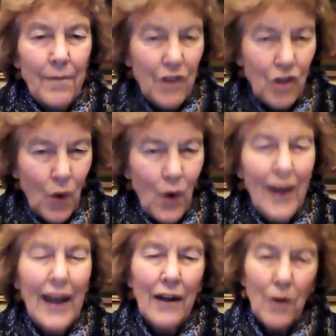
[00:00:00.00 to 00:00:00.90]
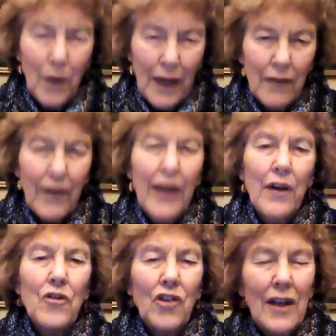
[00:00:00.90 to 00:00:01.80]
joy and creative
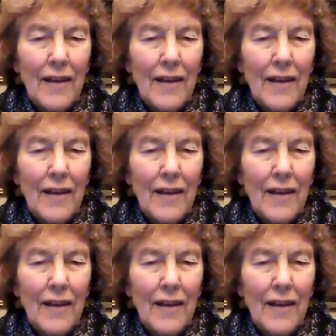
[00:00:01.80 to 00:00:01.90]
energy.